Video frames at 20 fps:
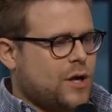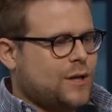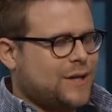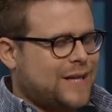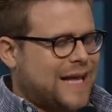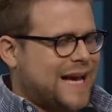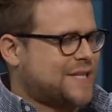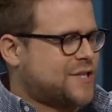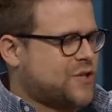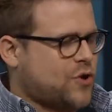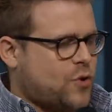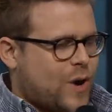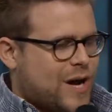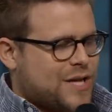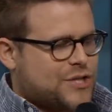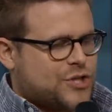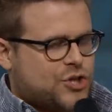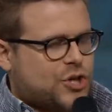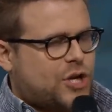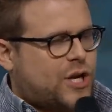less
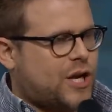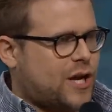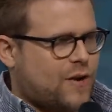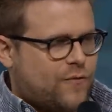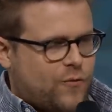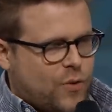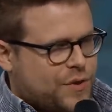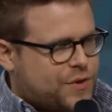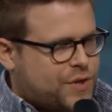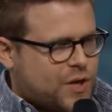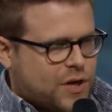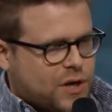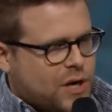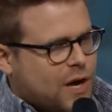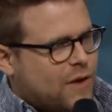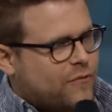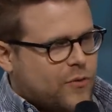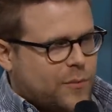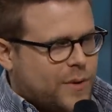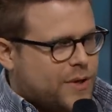questioning of what their
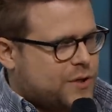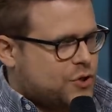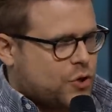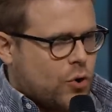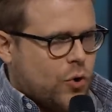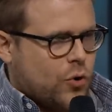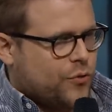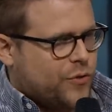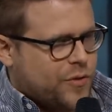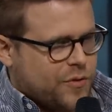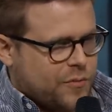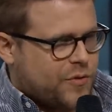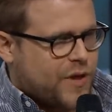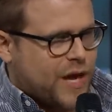government told them